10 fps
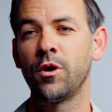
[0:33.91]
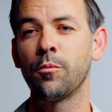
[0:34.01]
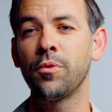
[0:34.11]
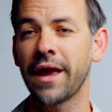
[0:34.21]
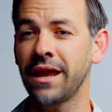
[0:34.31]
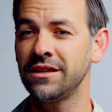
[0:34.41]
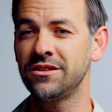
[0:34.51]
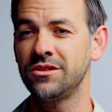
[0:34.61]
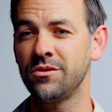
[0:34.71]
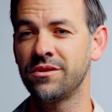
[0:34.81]
We are
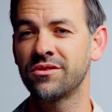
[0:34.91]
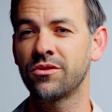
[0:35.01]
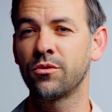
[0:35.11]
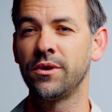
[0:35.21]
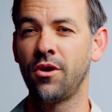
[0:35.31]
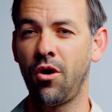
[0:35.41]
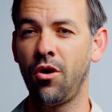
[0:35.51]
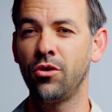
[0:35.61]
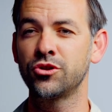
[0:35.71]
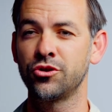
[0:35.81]
planning to do this through an
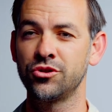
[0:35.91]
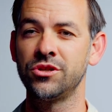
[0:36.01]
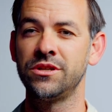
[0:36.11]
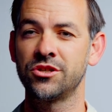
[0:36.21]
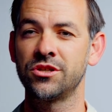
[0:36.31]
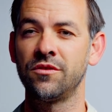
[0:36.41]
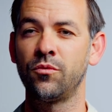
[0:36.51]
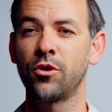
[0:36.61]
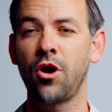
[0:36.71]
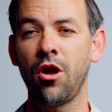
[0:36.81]
all church
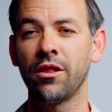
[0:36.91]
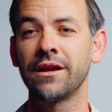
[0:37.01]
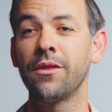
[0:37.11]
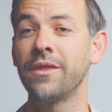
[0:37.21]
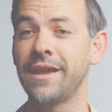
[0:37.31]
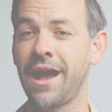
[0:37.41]
initiative we're calling The